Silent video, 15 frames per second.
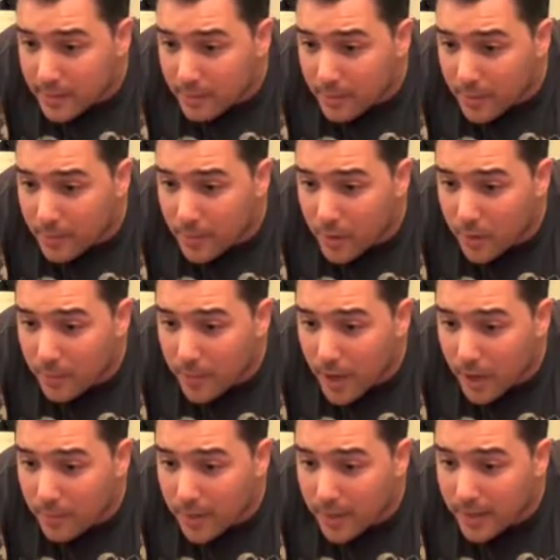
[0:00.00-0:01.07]
promote
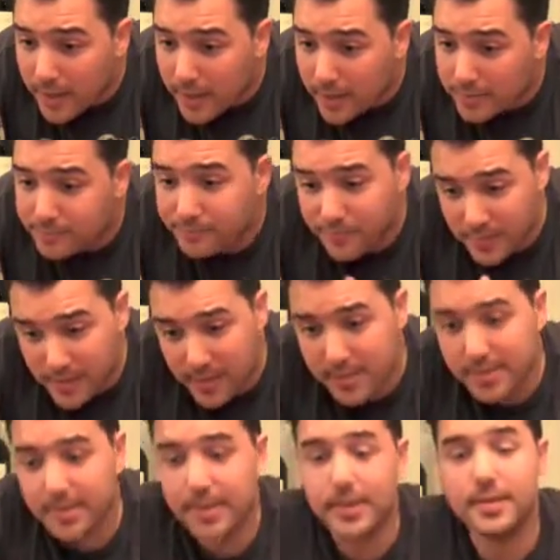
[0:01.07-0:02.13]
Malbec, and
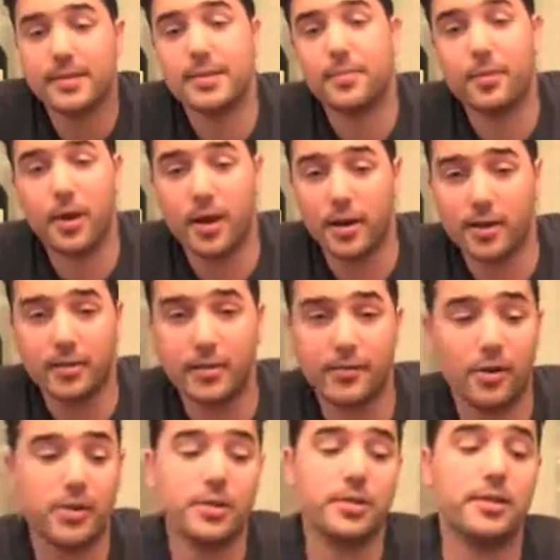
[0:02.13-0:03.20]
this is a product of
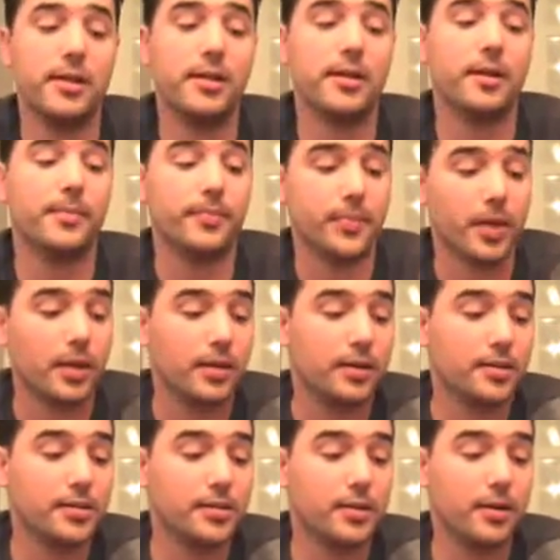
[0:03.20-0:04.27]
Argentina.
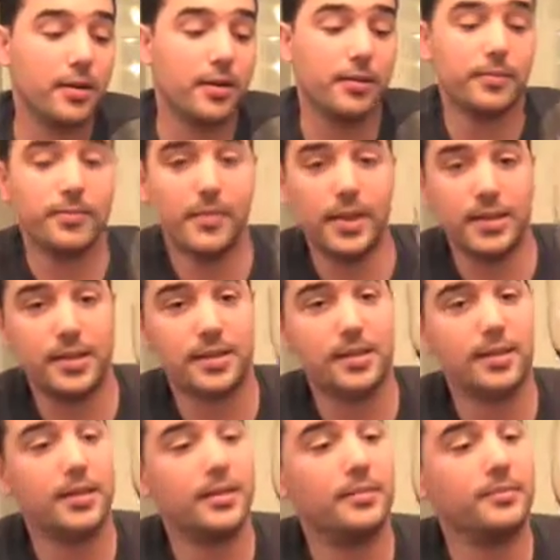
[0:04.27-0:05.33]
So
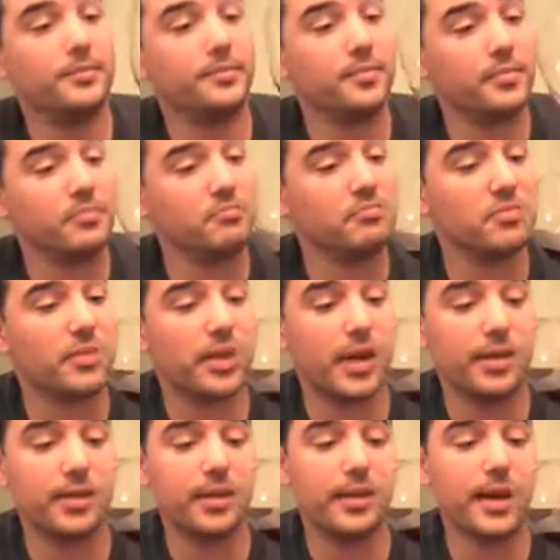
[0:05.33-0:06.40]

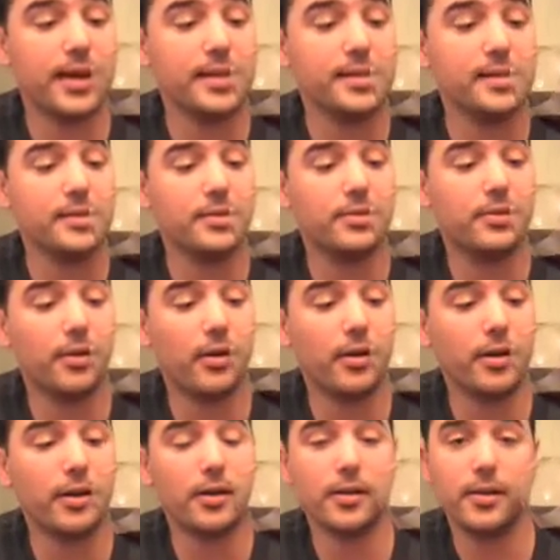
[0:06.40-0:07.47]
got the nice
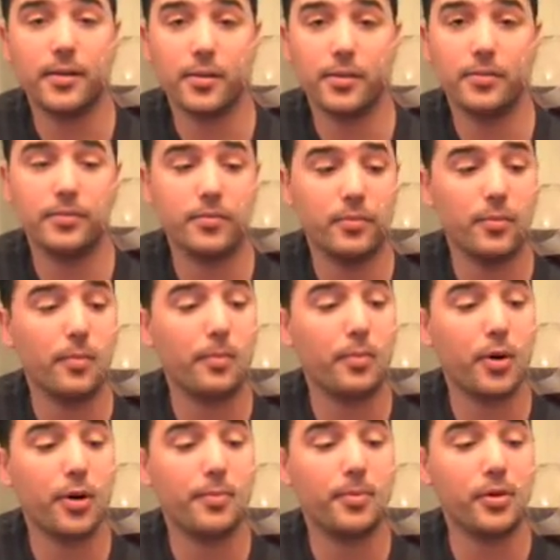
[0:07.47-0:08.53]
dark
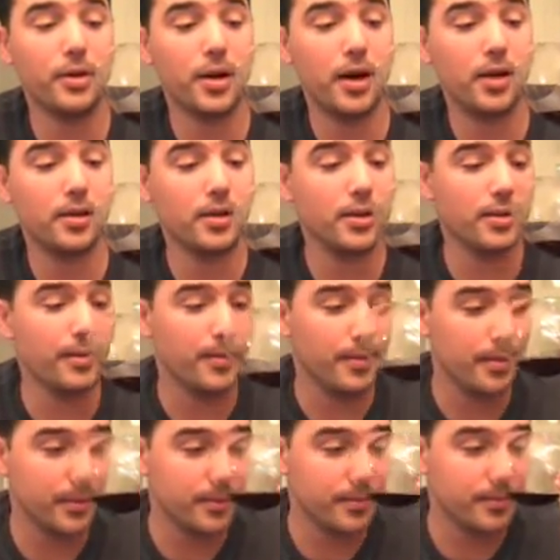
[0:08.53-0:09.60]
purple color,
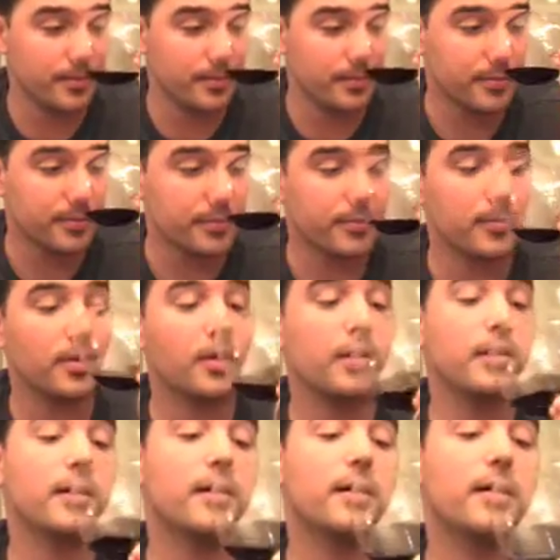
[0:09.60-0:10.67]

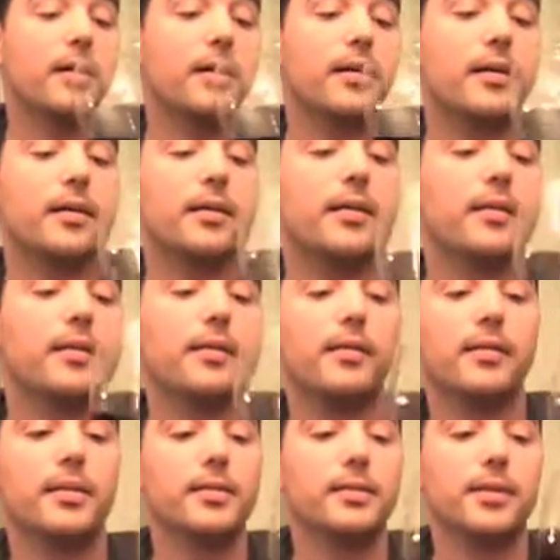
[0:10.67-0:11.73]
and
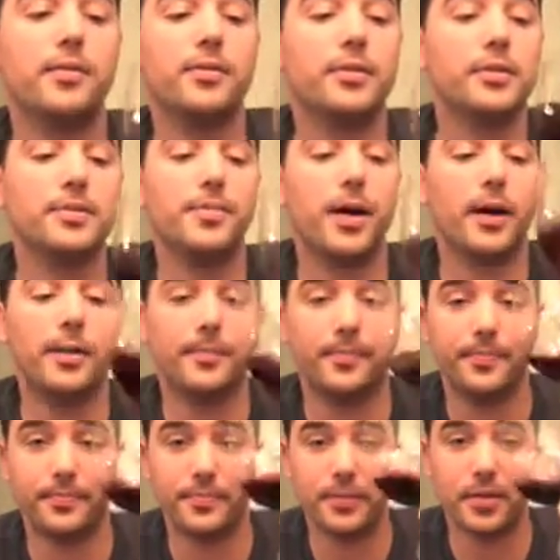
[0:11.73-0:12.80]
let's give it a smell.
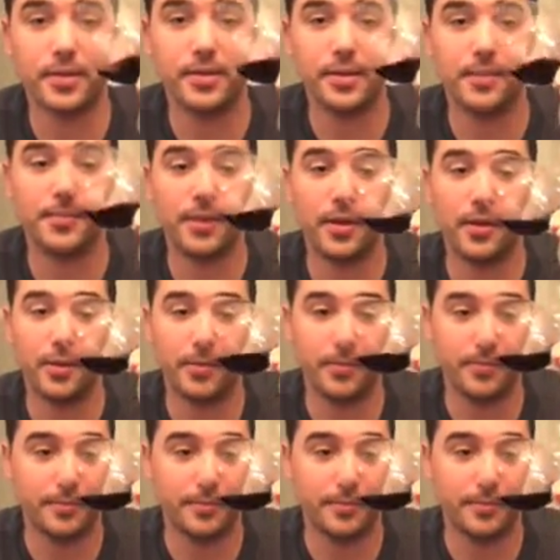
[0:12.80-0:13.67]
Step 2.